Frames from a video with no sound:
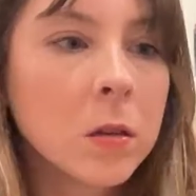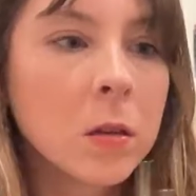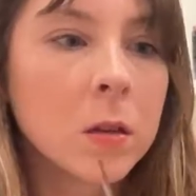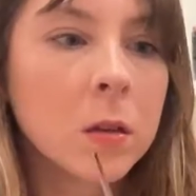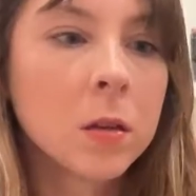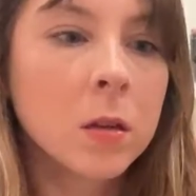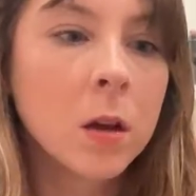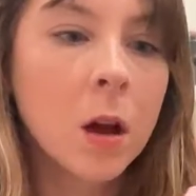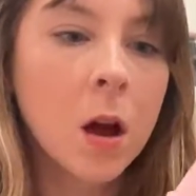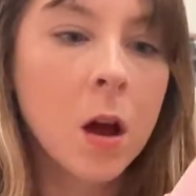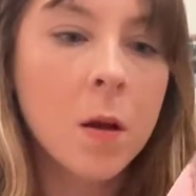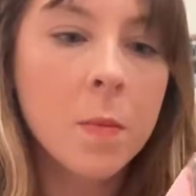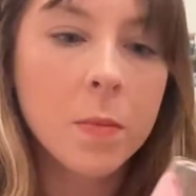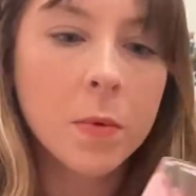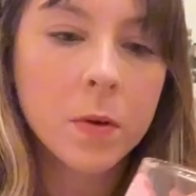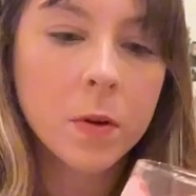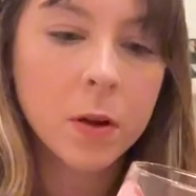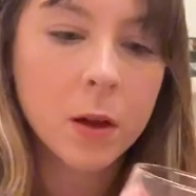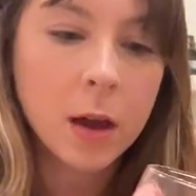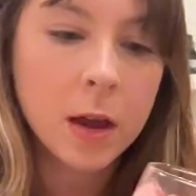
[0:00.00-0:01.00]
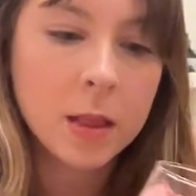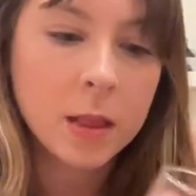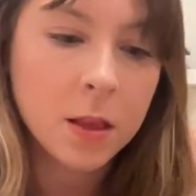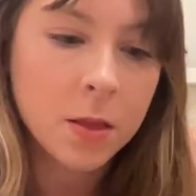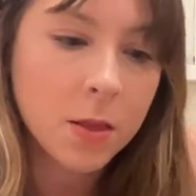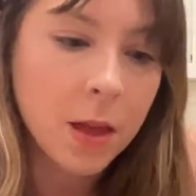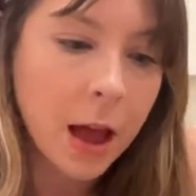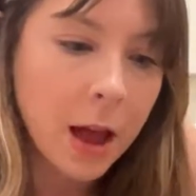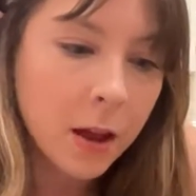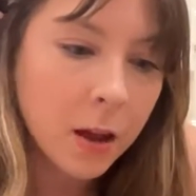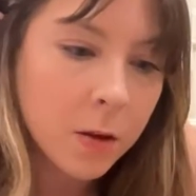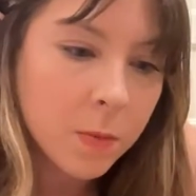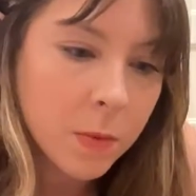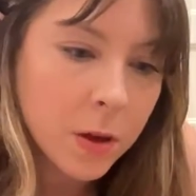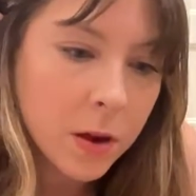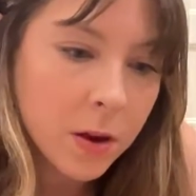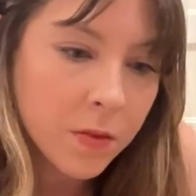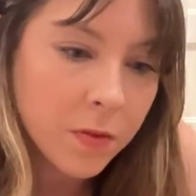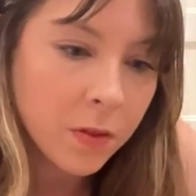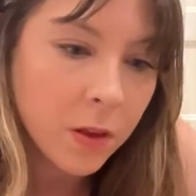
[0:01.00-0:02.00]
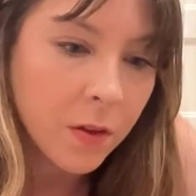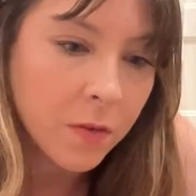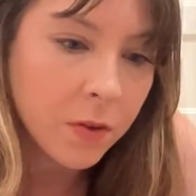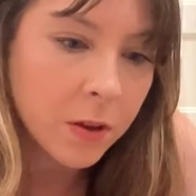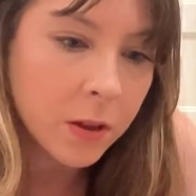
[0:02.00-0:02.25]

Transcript: the top, and then that can be your fluffy